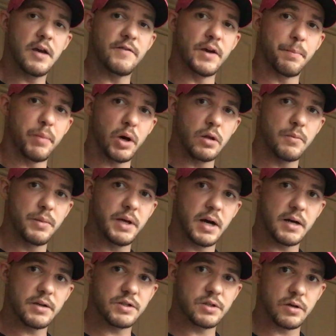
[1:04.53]
If you pull them
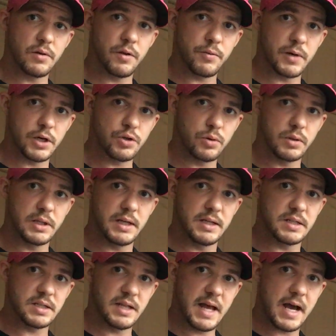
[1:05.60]
beyond a certain threshold, they
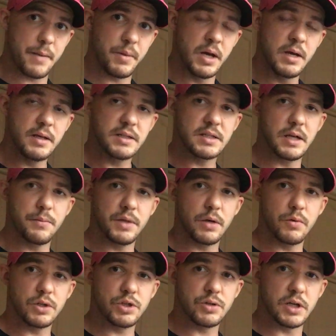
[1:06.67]
snap. Same
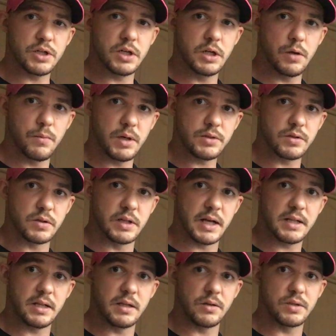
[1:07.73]
thing with stretching your muscles.
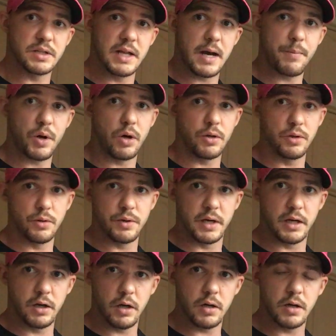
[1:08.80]
Not that they'll snap, although
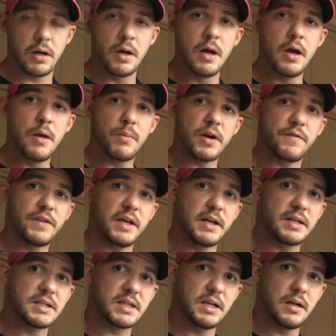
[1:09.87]
they could, but if they
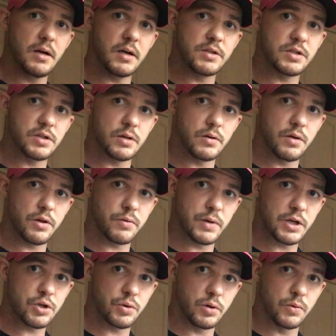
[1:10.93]
exceed a certain
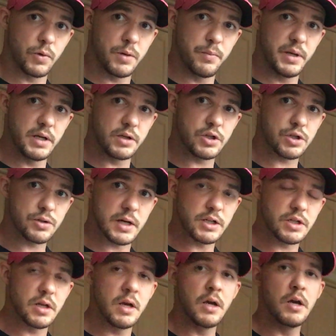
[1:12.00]
threshold when being
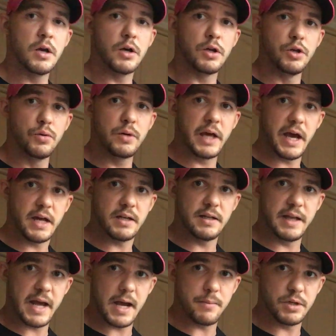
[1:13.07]
stretched, you
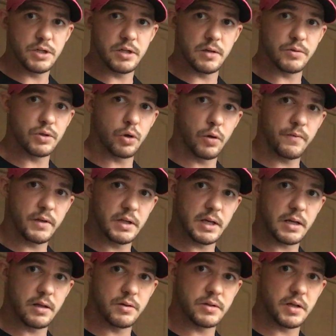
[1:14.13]
can damage them. So hopefully
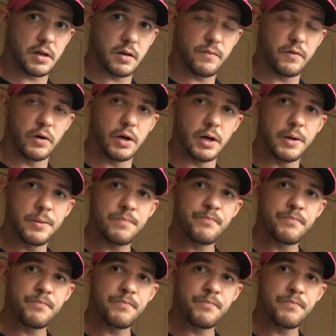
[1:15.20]
that clears that up for you.